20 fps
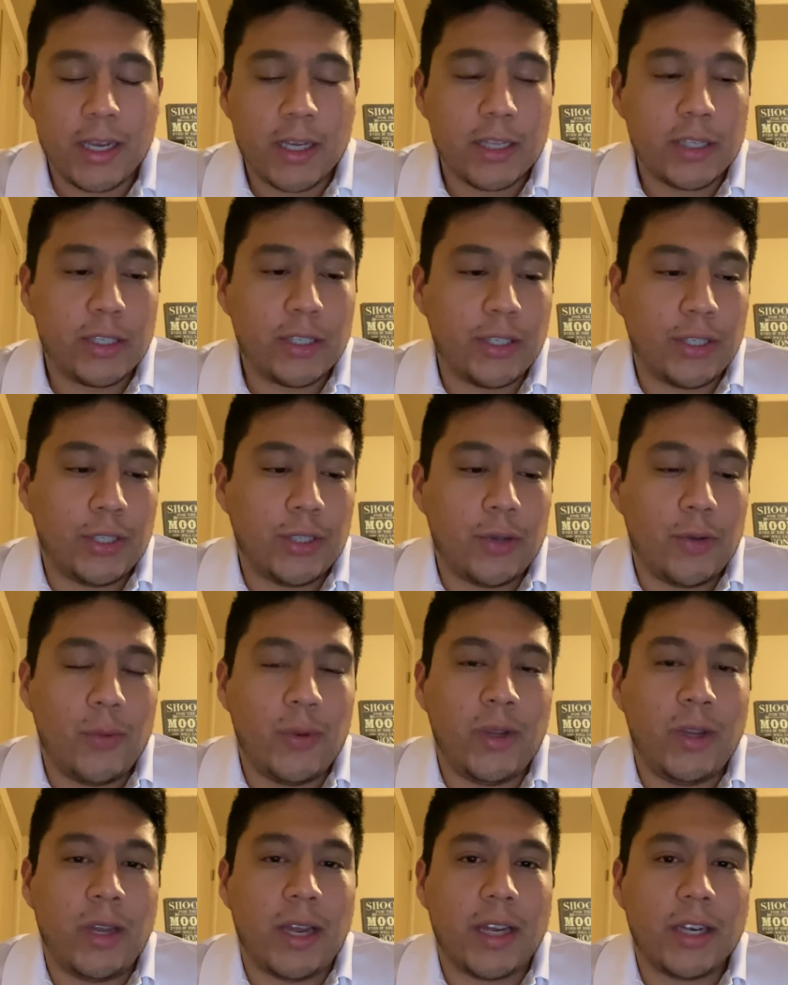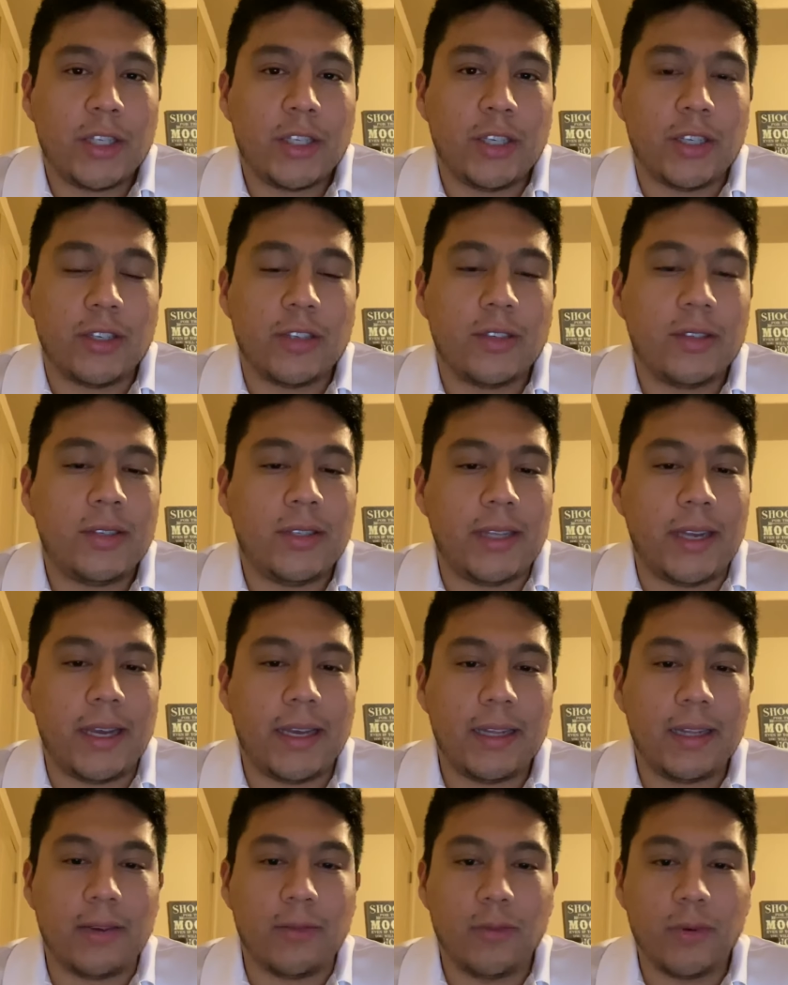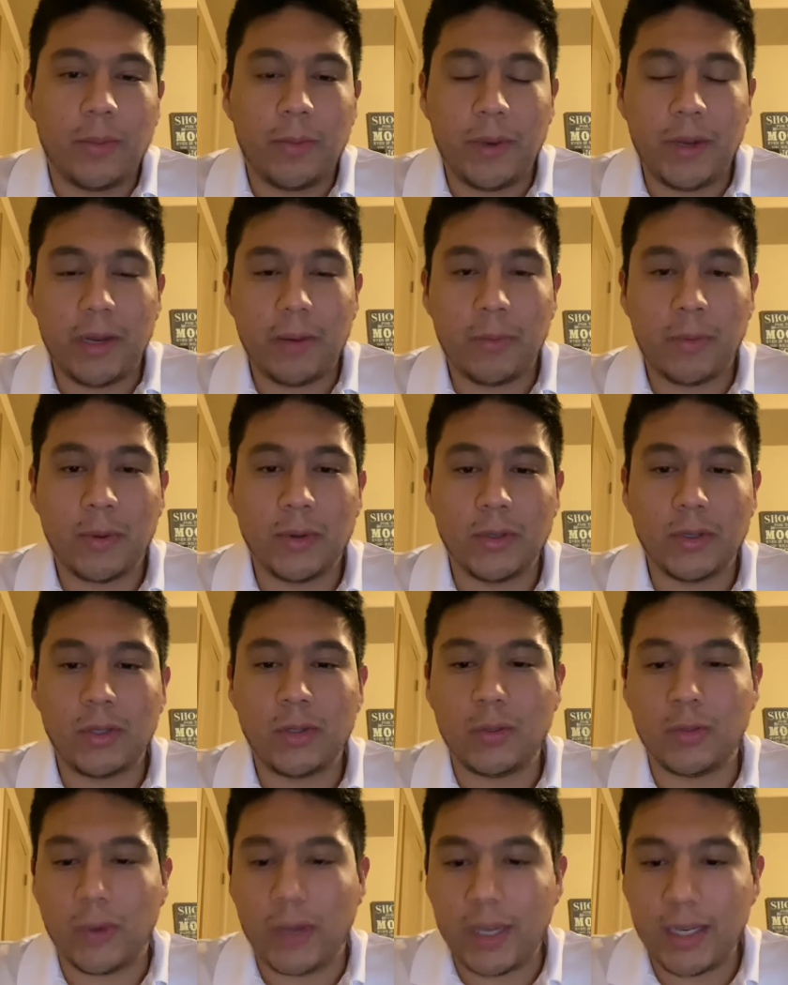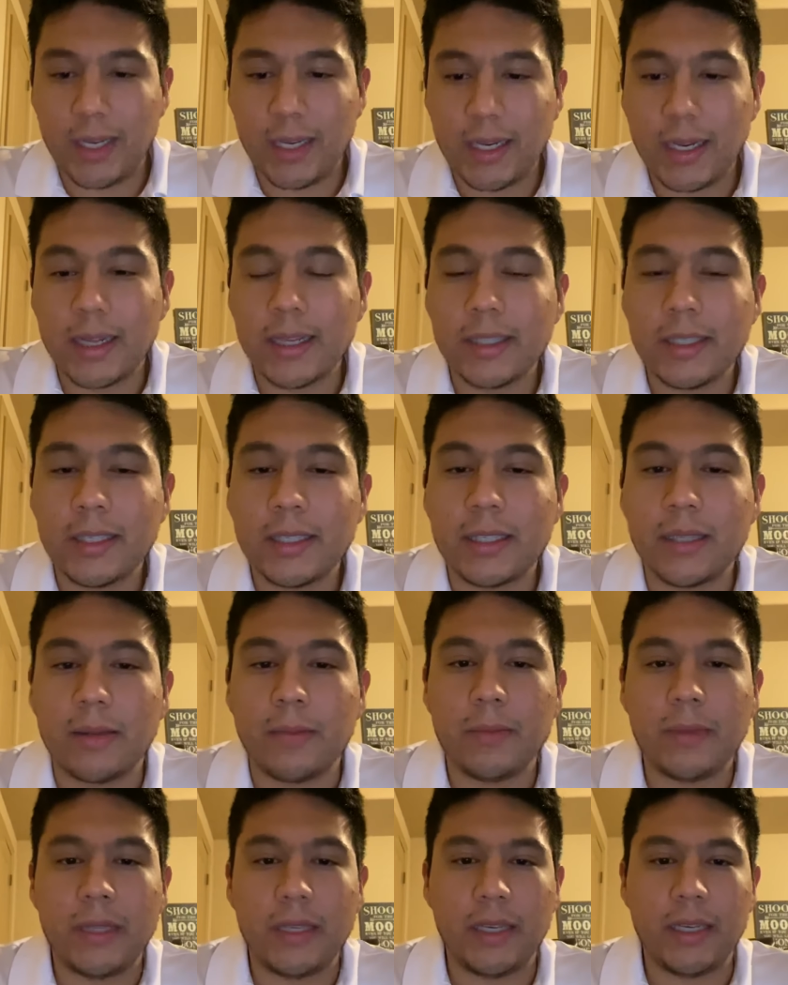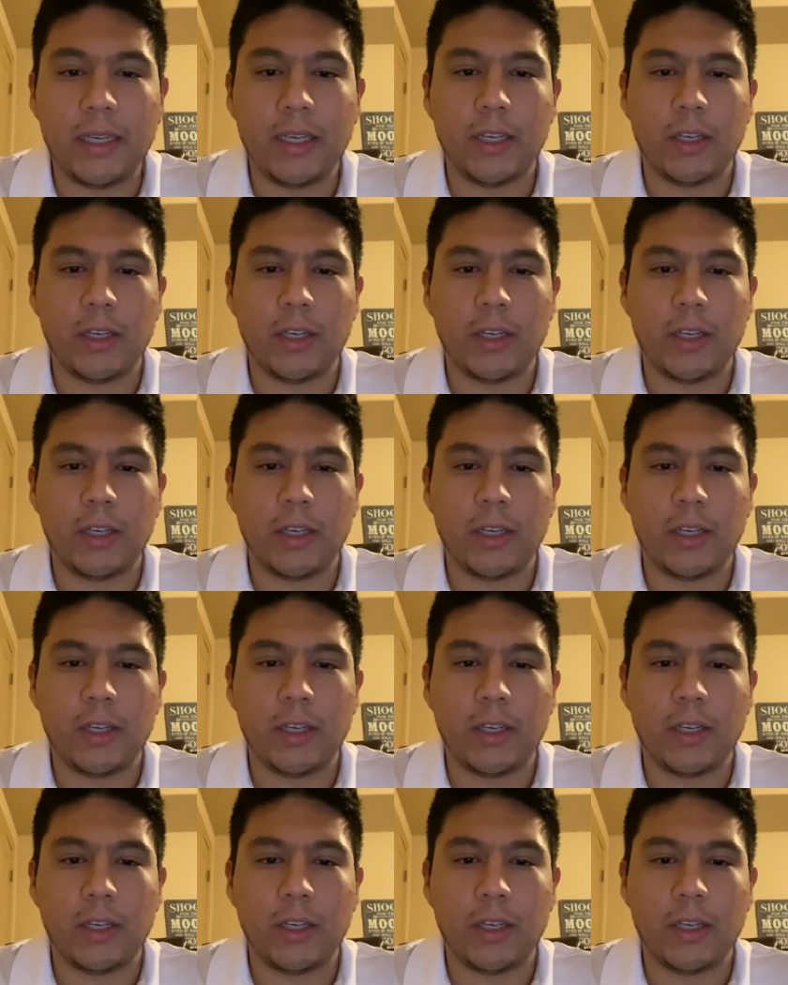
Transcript: so we actually understand that we're being persuaded into something,